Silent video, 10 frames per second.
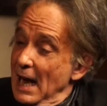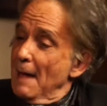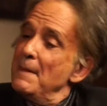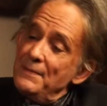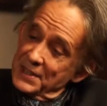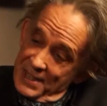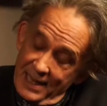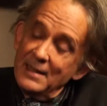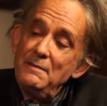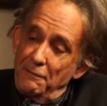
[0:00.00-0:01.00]
And then the
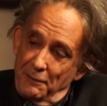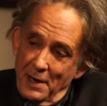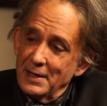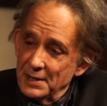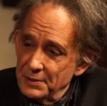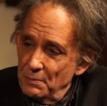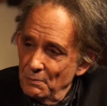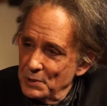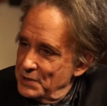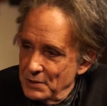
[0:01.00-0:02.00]
second phrase
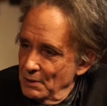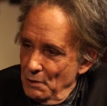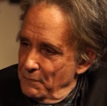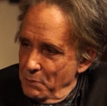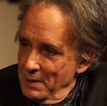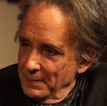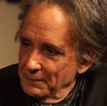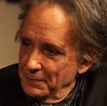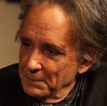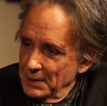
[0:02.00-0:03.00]
was overwhelming
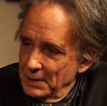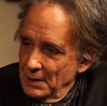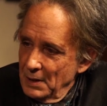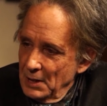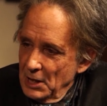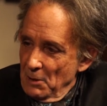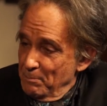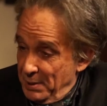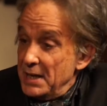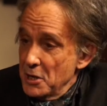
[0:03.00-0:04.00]
for me
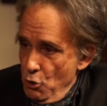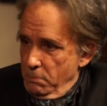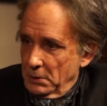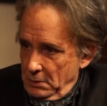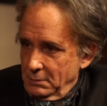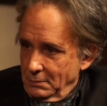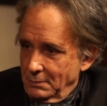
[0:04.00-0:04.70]
be noble.